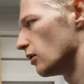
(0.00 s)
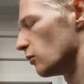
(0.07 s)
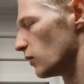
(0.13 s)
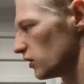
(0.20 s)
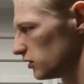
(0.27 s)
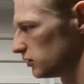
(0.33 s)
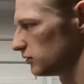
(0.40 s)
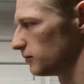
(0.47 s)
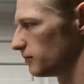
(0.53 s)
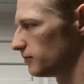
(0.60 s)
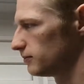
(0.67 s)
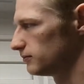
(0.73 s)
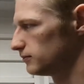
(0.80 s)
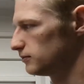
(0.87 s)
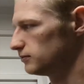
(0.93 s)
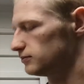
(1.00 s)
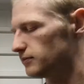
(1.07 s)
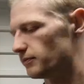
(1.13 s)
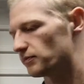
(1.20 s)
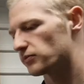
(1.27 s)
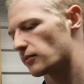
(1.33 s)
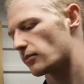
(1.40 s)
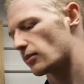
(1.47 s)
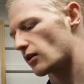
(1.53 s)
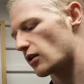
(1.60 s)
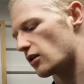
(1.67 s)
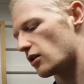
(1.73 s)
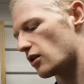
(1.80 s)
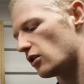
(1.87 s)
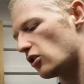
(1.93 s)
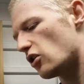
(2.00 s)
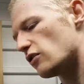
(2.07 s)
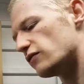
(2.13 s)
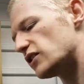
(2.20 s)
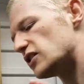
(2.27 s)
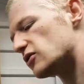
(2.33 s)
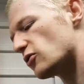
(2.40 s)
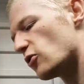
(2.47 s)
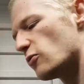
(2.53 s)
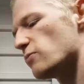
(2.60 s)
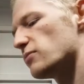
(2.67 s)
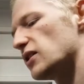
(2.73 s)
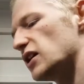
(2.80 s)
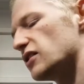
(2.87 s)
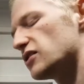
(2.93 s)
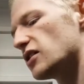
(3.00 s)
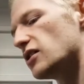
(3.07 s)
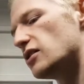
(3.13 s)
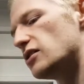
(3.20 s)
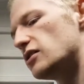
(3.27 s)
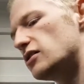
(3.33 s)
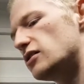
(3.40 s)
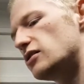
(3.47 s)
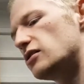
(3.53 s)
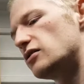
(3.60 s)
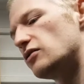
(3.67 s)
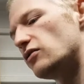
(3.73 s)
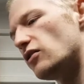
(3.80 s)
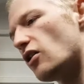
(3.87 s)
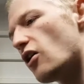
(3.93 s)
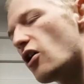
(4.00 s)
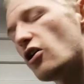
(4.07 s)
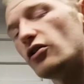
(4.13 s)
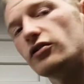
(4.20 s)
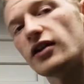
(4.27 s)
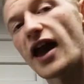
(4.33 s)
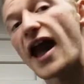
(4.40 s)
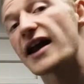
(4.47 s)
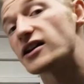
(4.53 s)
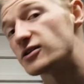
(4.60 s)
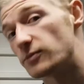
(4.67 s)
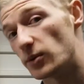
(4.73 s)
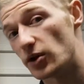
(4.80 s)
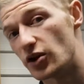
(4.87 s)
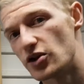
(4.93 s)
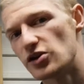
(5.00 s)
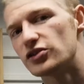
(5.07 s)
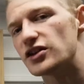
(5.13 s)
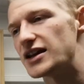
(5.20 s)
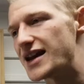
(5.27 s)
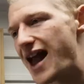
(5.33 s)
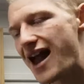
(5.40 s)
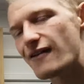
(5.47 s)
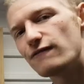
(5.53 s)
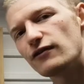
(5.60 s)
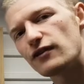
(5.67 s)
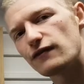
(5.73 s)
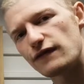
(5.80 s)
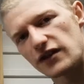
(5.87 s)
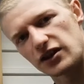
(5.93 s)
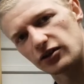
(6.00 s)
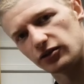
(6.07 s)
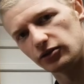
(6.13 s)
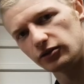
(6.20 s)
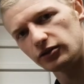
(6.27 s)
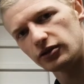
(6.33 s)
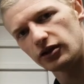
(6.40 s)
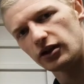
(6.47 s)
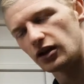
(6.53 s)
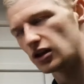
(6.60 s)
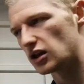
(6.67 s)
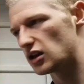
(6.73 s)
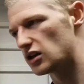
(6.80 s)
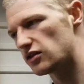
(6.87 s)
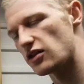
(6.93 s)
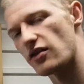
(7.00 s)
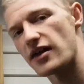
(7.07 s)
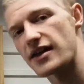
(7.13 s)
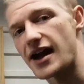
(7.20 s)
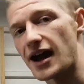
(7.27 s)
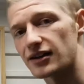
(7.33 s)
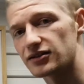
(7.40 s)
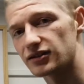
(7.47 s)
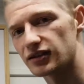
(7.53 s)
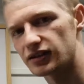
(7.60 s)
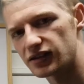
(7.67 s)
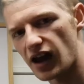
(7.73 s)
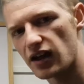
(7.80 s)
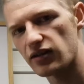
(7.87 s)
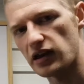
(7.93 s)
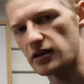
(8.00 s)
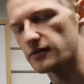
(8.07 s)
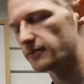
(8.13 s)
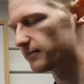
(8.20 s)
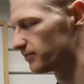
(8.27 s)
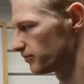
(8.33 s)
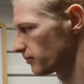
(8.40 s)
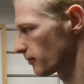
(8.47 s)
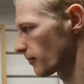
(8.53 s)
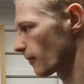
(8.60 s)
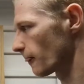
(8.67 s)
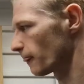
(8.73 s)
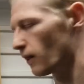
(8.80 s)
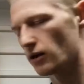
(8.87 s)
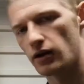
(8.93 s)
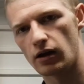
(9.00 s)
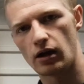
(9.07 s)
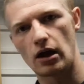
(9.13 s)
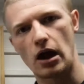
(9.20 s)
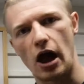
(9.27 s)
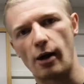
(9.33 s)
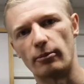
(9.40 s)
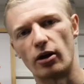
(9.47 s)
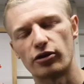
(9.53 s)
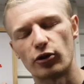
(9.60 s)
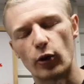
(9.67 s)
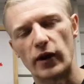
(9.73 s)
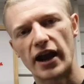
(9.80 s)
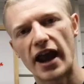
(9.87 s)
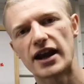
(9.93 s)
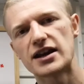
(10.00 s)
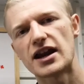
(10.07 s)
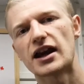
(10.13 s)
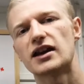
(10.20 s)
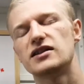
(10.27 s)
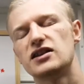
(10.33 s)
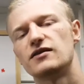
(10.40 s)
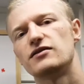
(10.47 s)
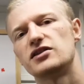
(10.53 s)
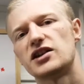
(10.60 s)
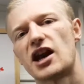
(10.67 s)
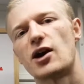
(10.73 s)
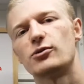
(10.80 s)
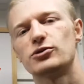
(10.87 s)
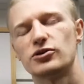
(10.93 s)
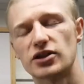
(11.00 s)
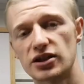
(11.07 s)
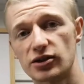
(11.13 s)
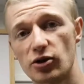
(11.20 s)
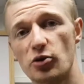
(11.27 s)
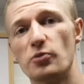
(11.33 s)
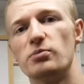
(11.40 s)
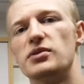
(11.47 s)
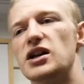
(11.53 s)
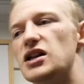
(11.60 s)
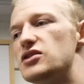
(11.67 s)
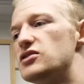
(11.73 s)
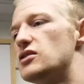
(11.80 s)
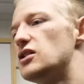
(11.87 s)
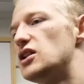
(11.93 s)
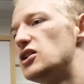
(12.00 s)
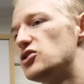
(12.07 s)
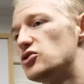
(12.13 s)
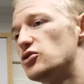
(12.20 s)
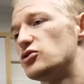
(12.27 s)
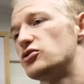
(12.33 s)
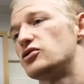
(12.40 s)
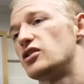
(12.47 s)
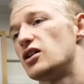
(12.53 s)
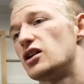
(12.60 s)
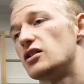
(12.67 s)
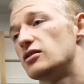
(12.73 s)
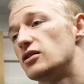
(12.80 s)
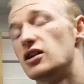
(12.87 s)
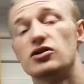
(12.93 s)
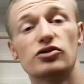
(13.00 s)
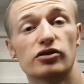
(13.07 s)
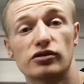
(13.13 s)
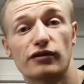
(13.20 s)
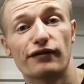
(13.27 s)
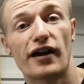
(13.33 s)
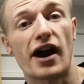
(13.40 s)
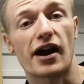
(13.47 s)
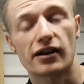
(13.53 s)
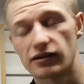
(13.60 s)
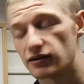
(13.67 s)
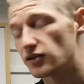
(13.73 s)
Well, a lot of these companies aren't experts in every field that they actually sell in. I'm not throwing any negativity out to these companies. It's just a, it's just a fact